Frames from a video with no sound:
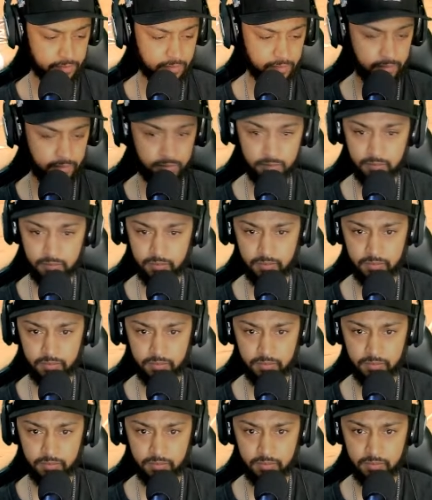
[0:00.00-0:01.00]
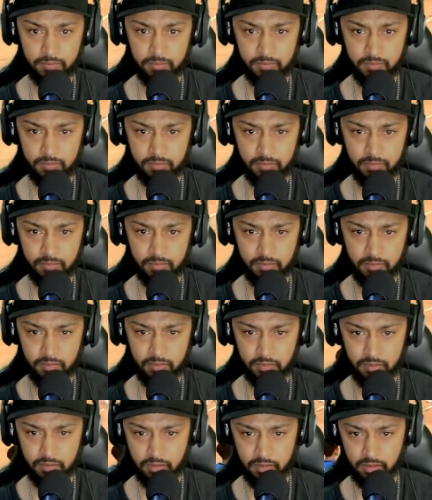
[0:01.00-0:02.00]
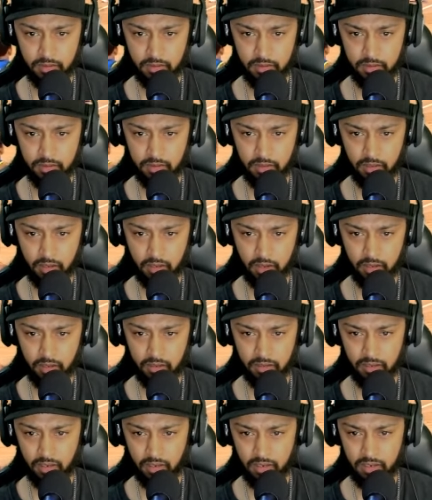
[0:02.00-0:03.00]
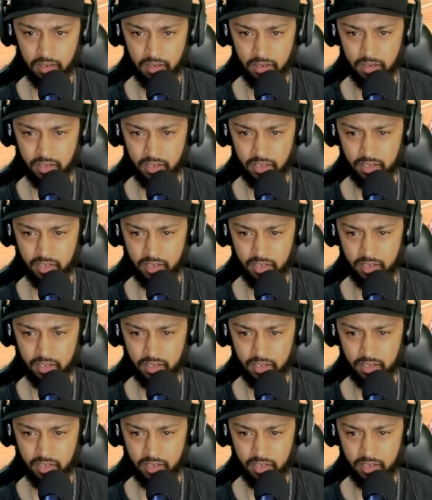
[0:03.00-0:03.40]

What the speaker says: Nothing is said.